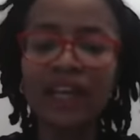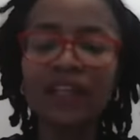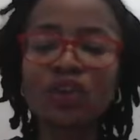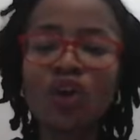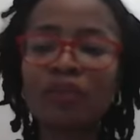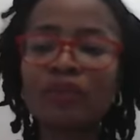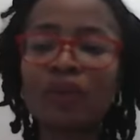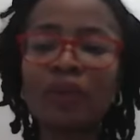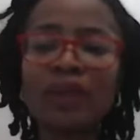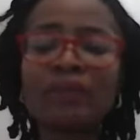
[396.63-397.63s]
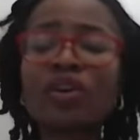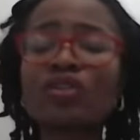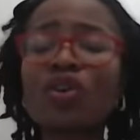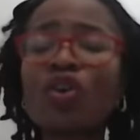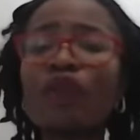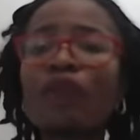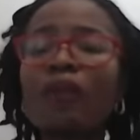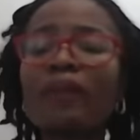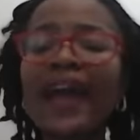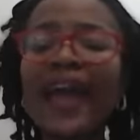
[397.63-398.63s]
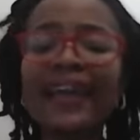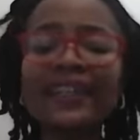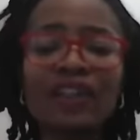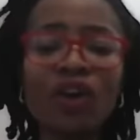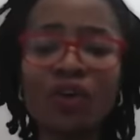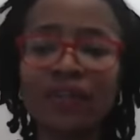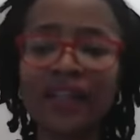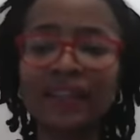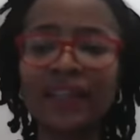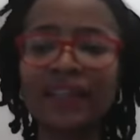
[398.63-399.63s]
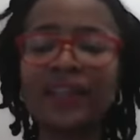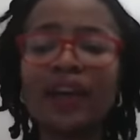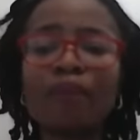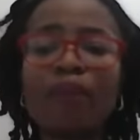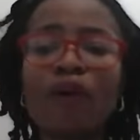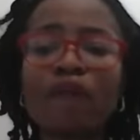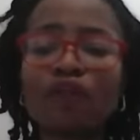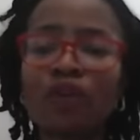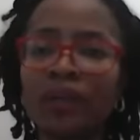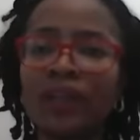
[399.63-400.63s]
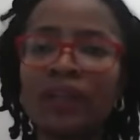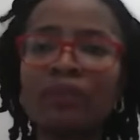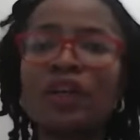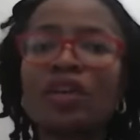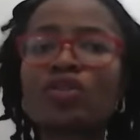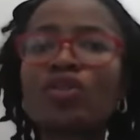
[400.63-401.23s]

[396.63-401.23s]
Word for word: It comes from Him, does not come from any other thing but from Him.